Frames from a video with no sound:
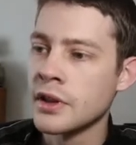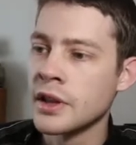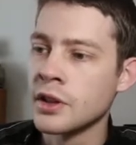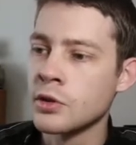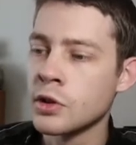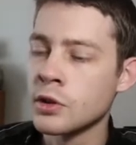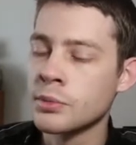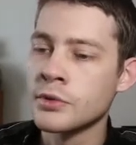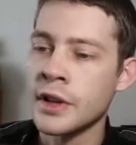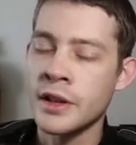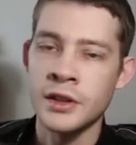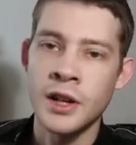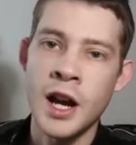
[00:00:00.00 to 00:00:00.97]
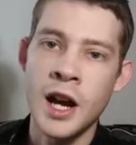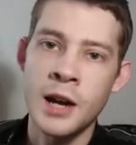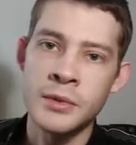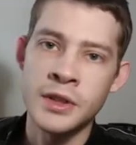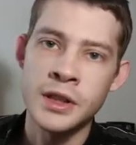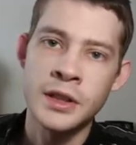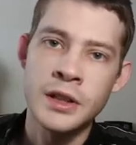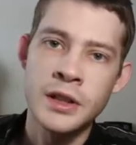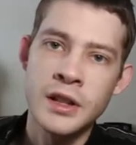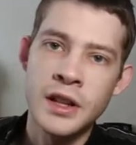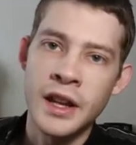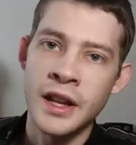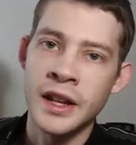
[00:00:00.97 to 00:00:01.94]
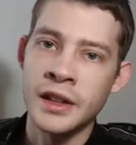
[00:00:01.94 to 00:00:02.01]
incorporate their hobby
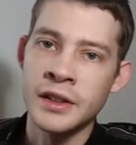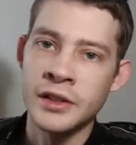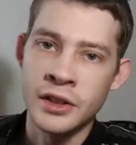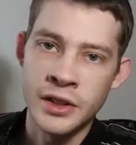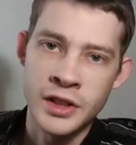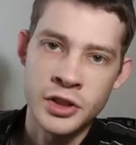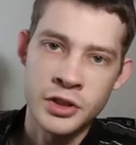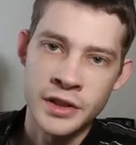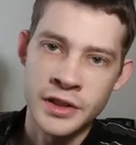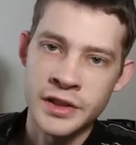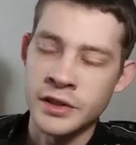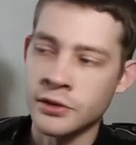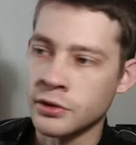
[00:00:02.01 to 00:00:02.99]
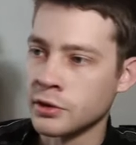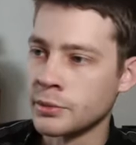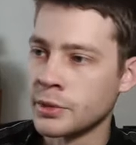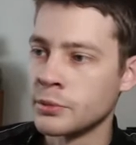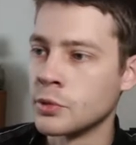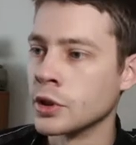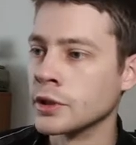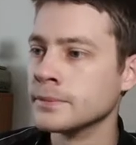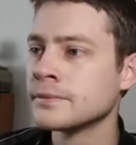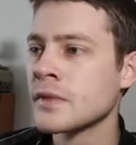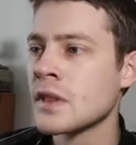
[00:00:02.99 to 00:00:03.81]
and their interests a little bit more.